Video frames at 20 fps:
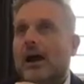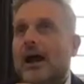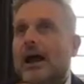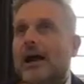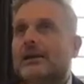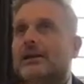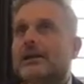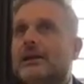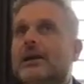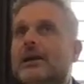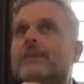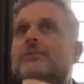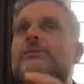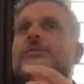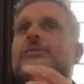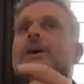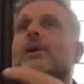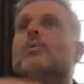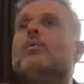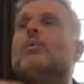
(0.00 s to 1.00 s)
And
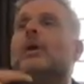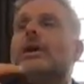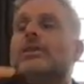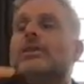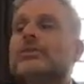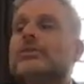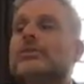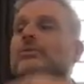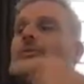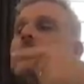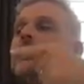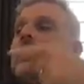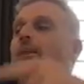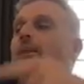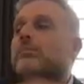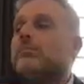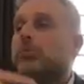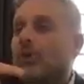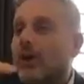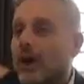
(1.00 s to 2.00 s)
if they went through
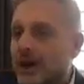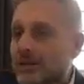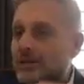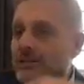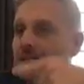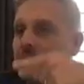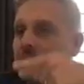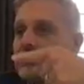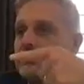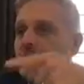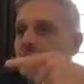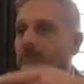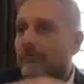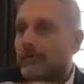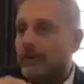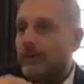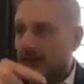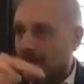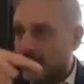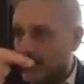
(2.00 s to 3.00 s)
that process of
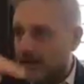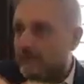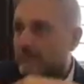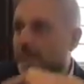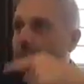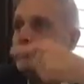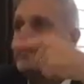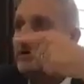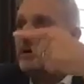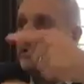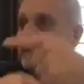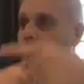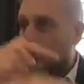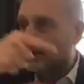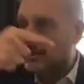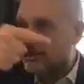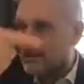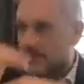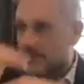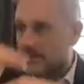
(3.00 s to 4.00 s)
they've been
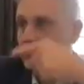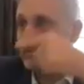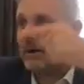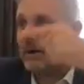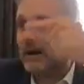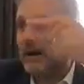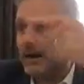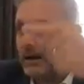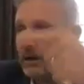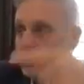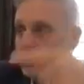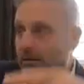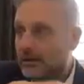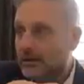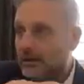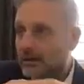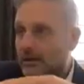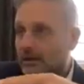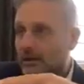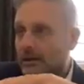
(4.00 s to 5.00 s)
in simcha,
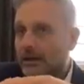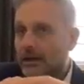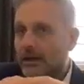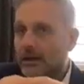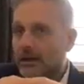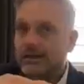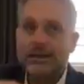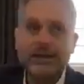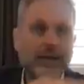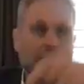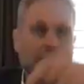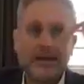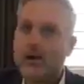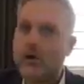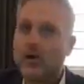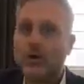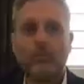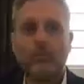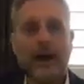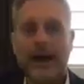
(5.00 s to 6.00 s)
they can't
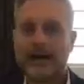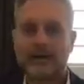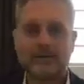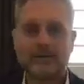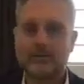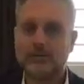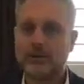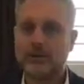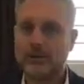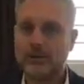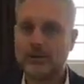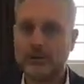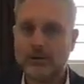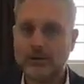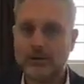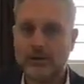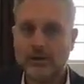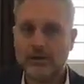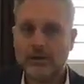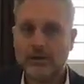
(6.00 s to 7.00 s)
go back to
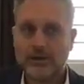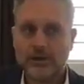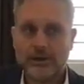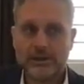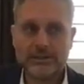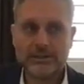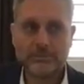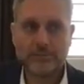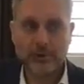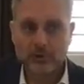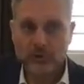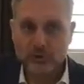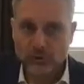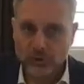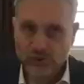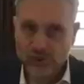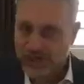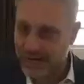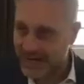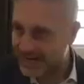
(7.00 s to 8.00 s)
it's supposed to
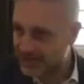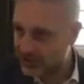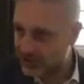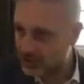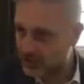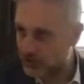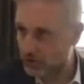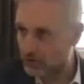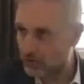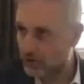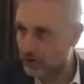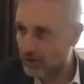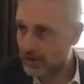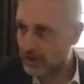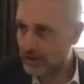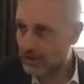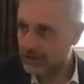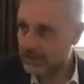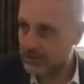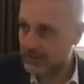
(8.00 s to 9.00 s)
change you
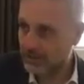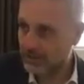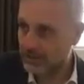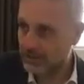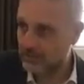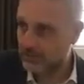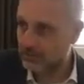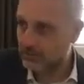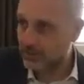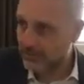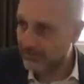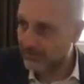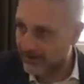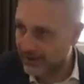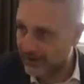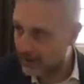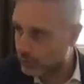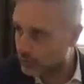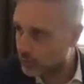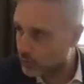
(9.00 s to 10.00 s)
in such
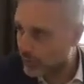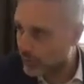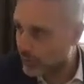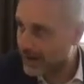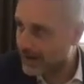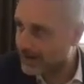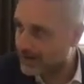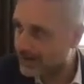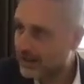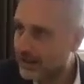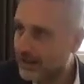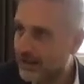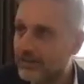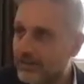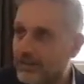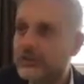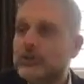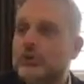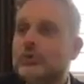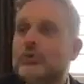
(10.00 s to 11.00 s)
profound way
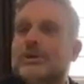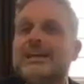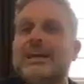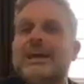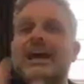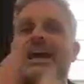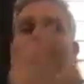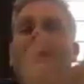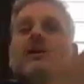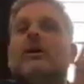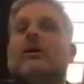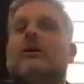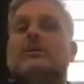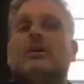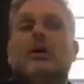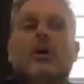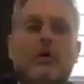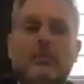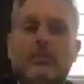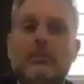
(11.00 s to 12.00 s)
that you
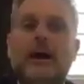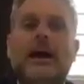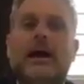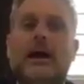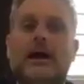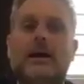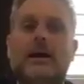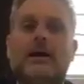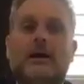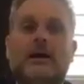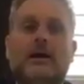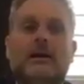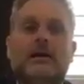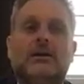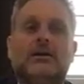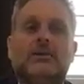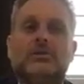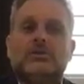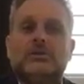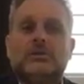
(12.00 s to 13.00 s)
cannot go back
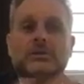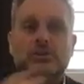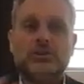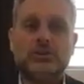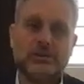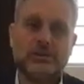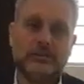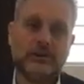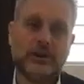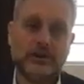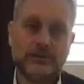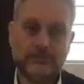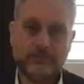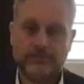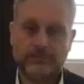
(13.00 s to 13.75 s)
to sit Shiva.